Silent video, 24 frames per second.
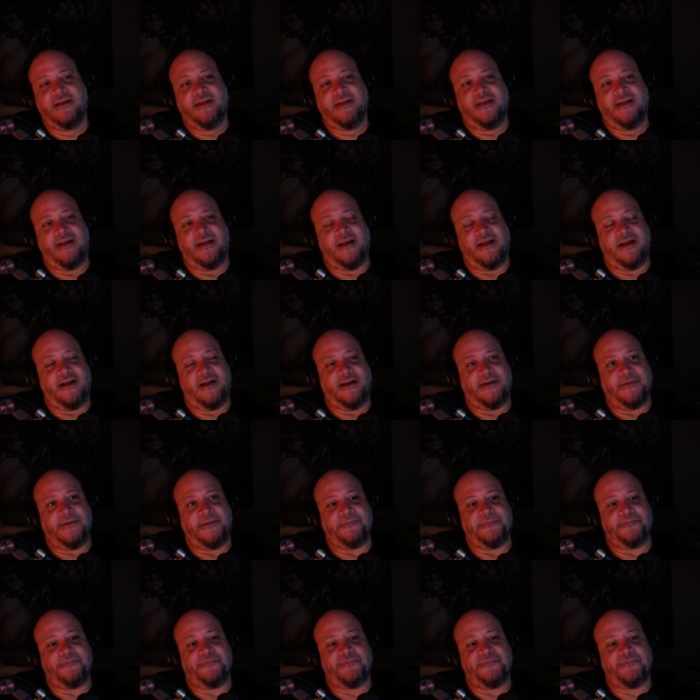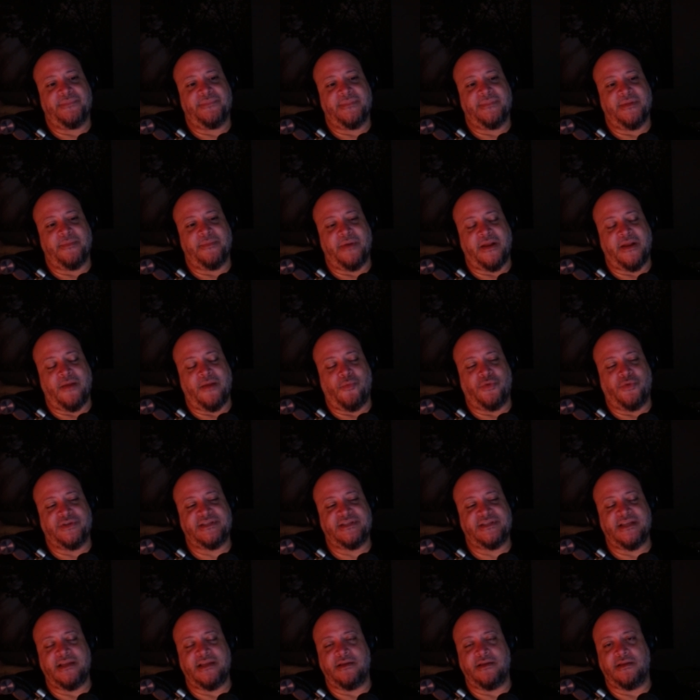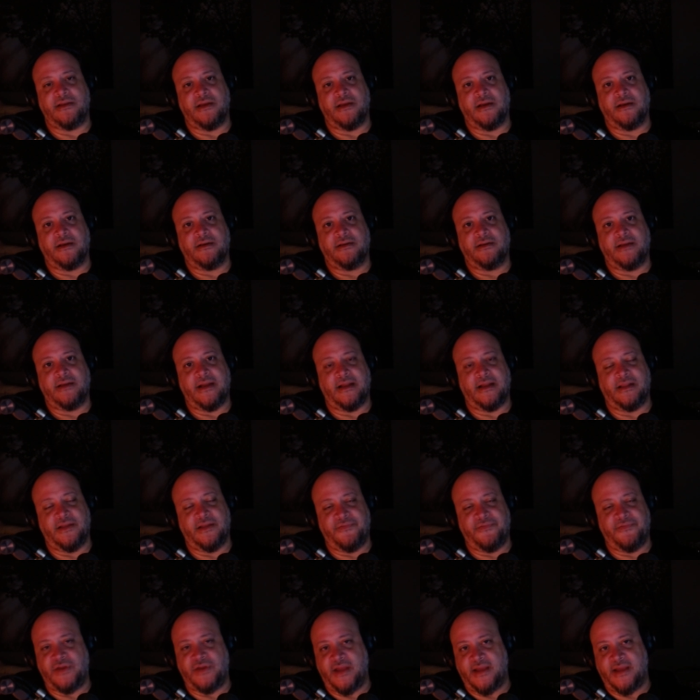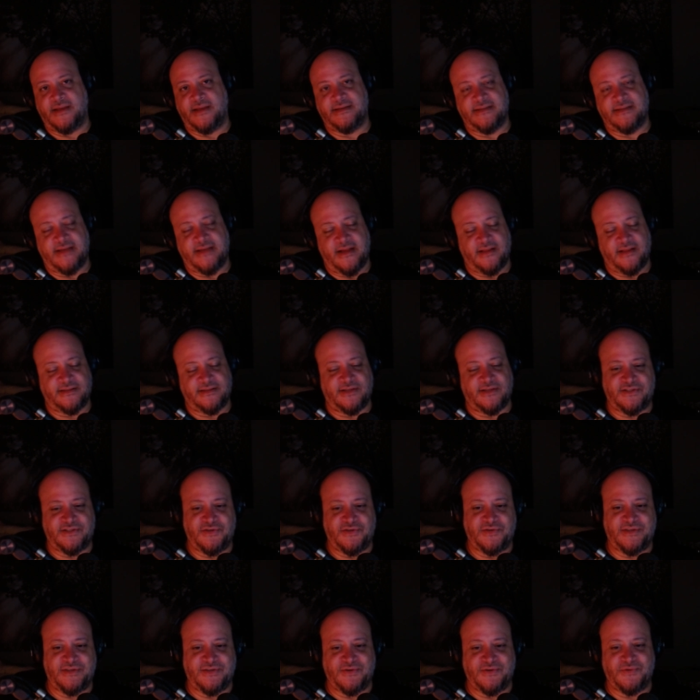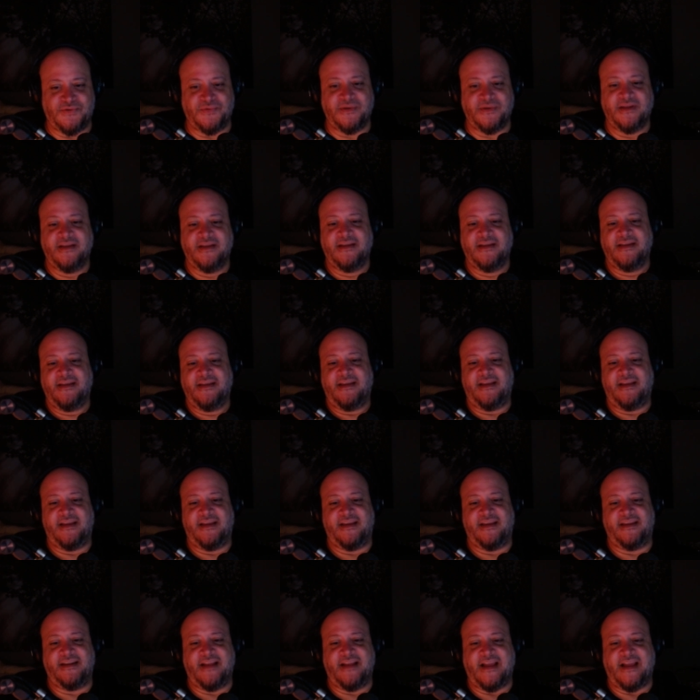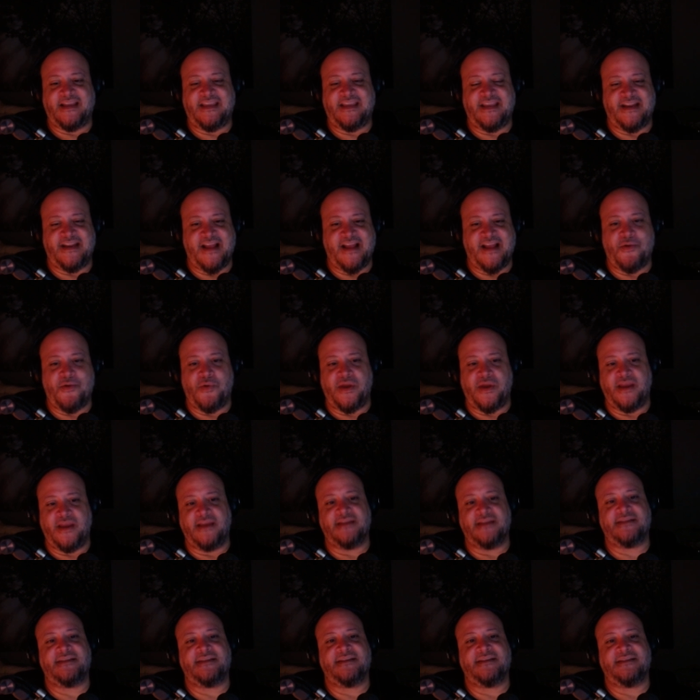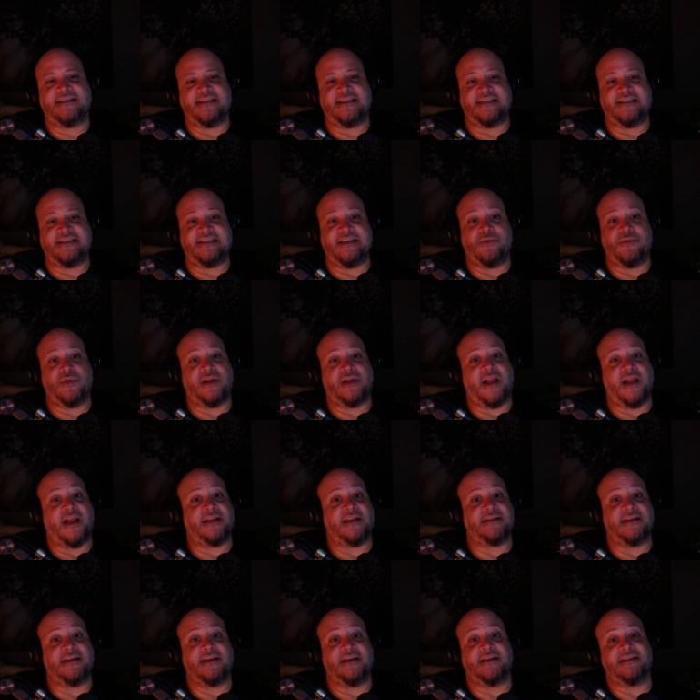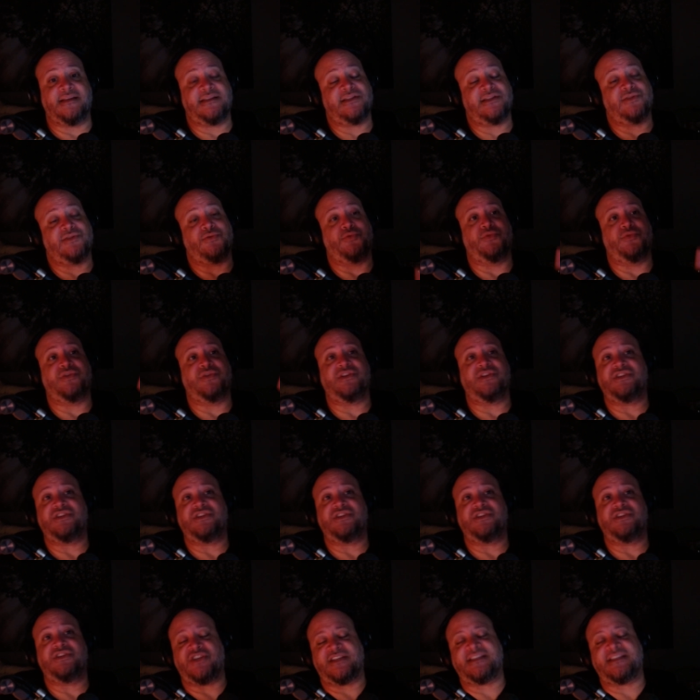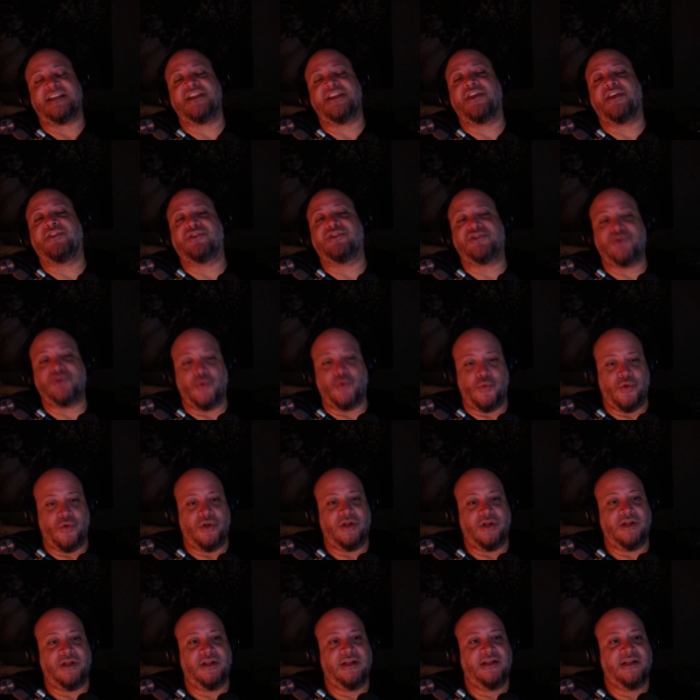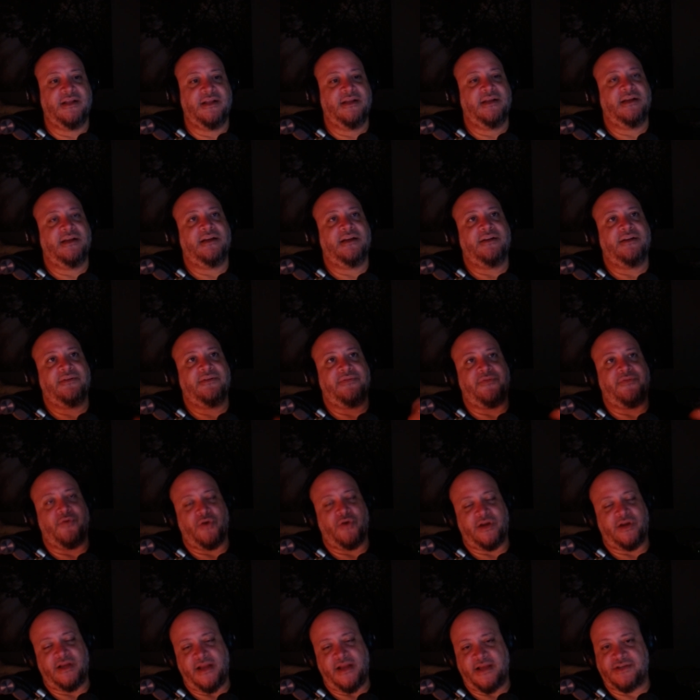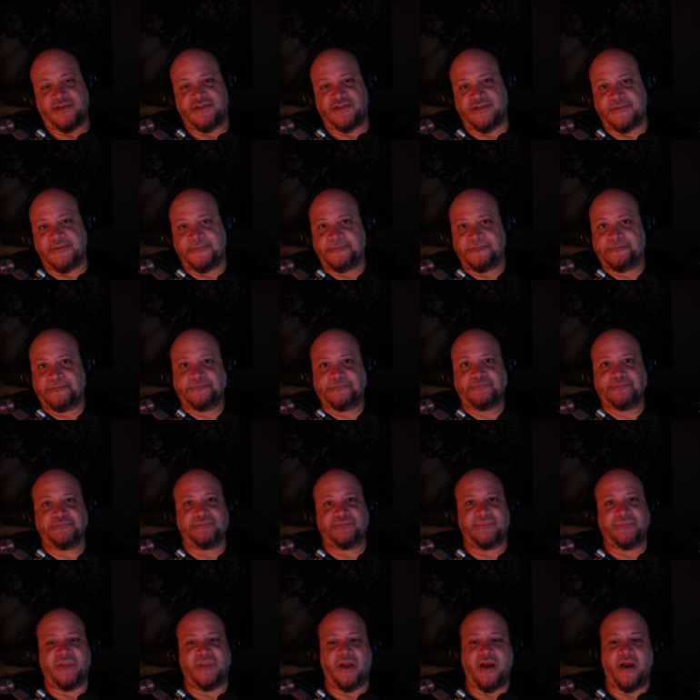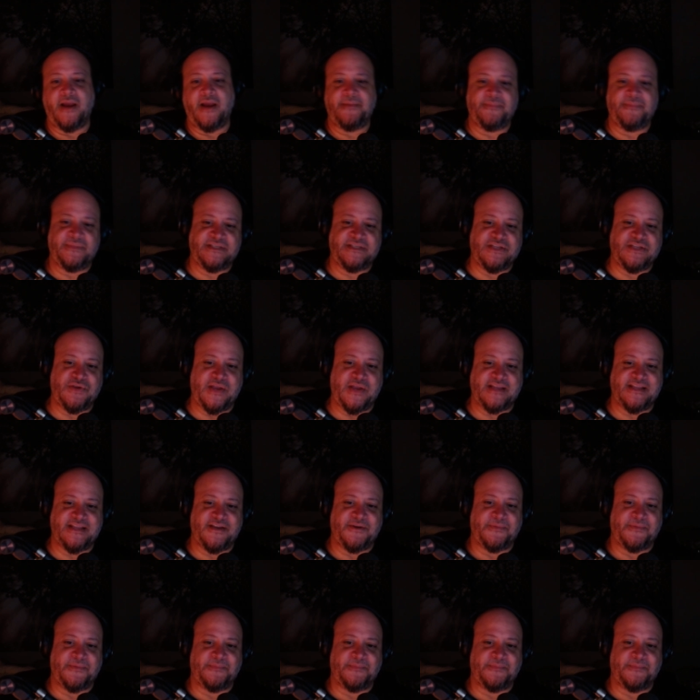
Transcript: But we'll see you in there. And I love you guys, and I'll talk to you soon. And I cannot wait to see what God does through just another tool for connection. All right. See you guys there.